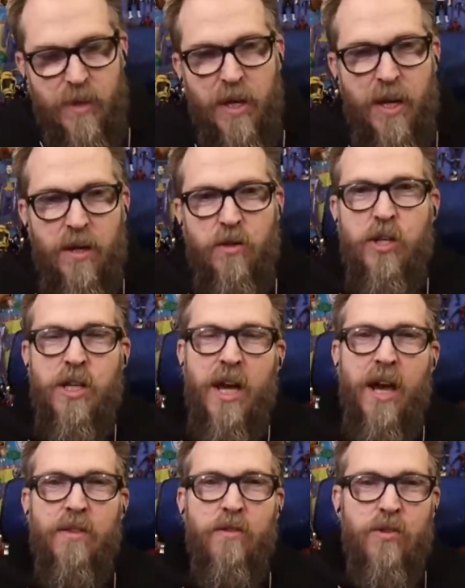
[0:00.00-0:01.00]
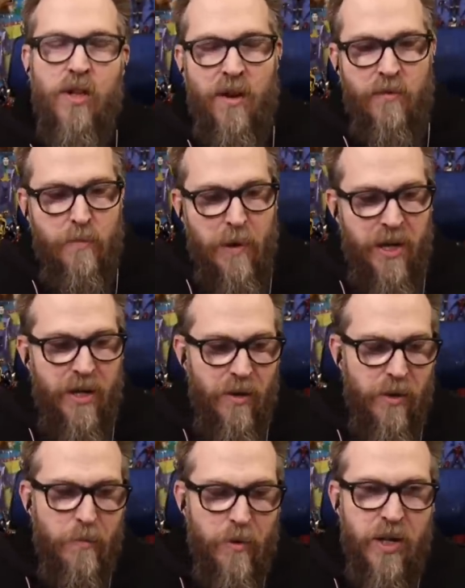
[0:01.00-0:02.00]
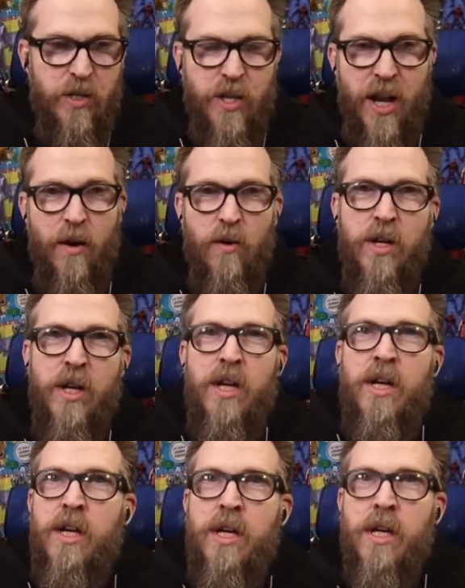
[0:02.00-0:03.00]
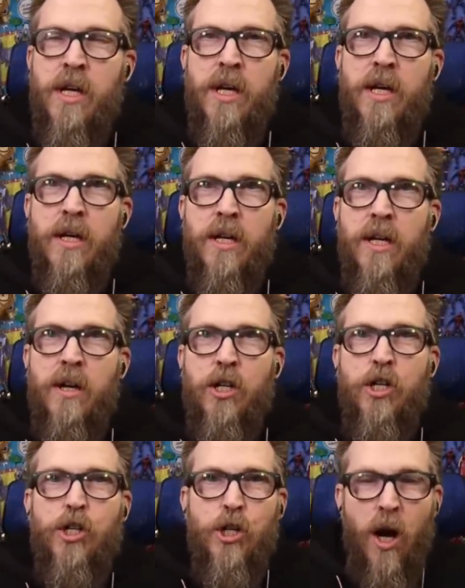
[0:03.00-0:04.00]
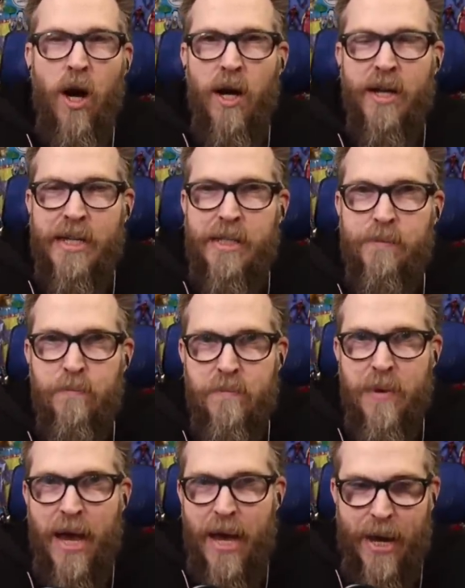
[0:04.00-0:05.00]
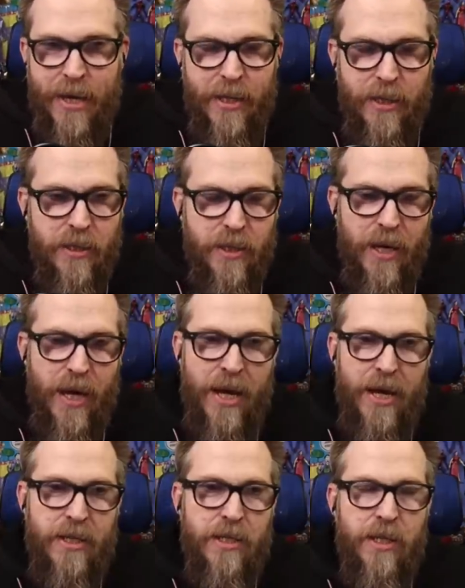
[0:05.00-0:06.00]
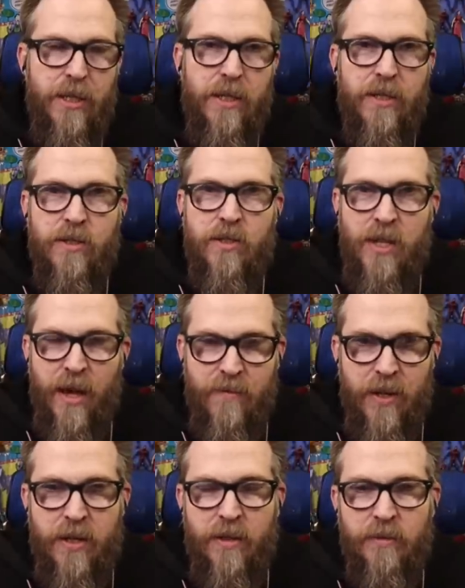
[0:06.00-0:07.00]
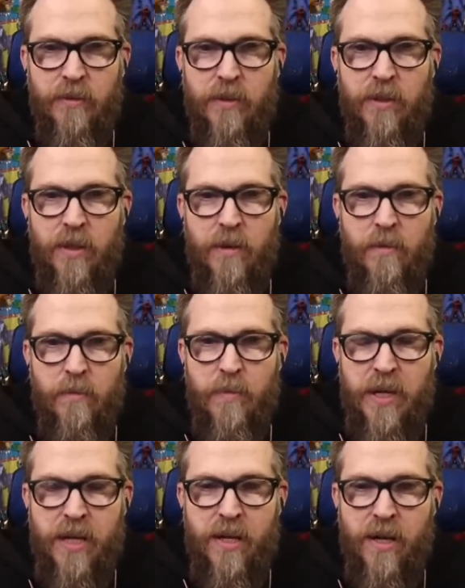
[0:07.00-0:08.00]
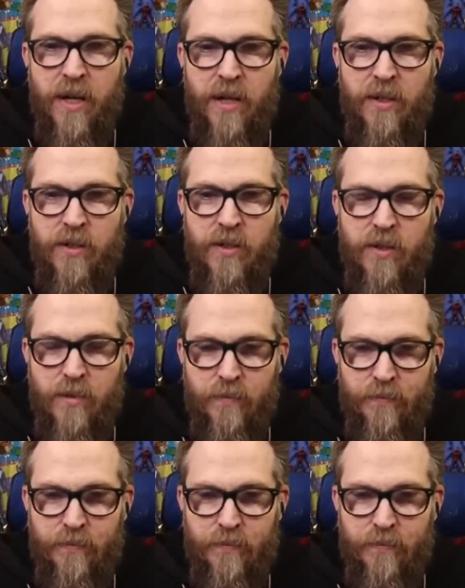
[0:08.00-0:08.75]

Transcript: And she gathers everybody on the bridge. Now, Shaw is mad at seven because